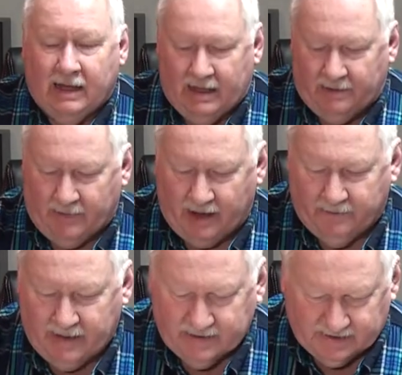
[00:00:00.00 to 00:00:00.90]
in my
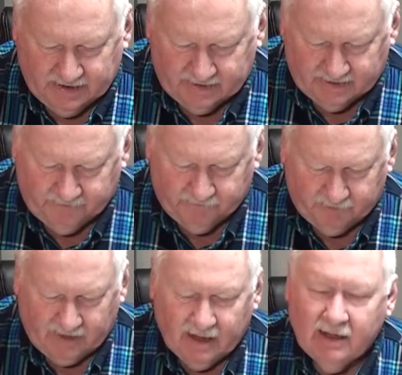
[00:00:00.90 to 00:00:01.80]
business.
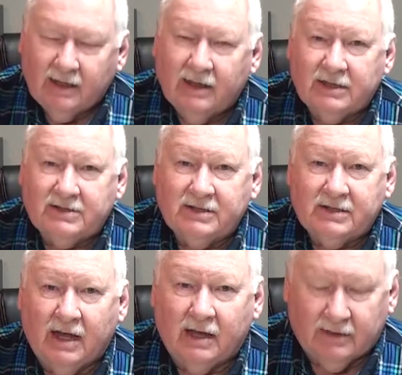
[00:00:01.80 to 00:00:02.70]
This
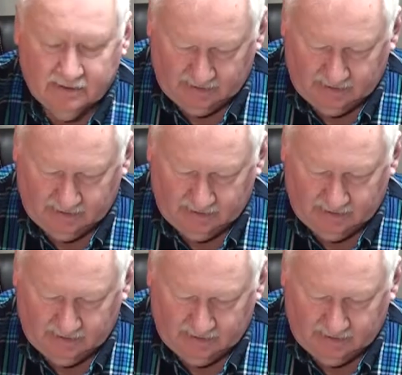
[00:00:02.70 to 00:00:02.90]
is a